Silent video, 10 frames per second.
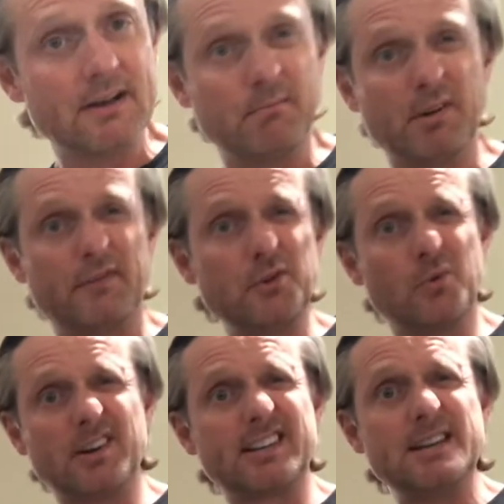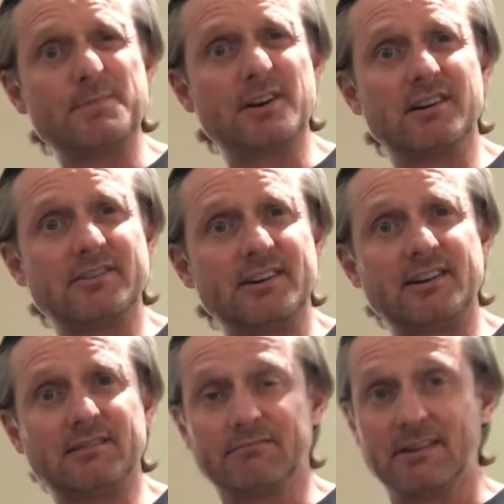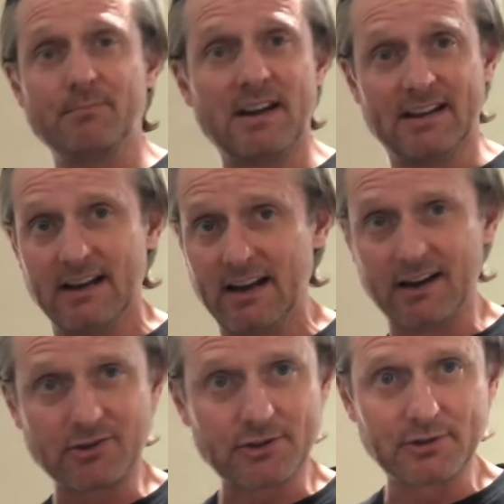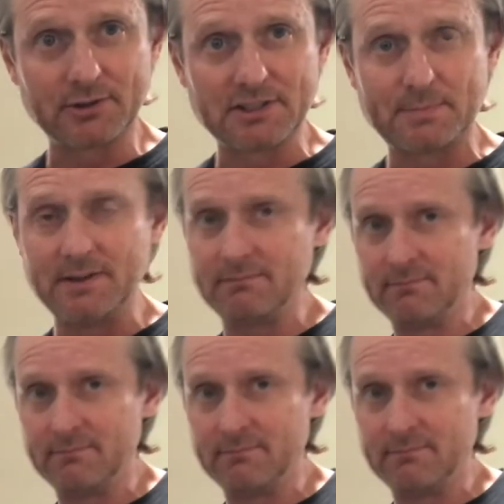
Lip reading: But if you want to keep it on there and make it extra crispy,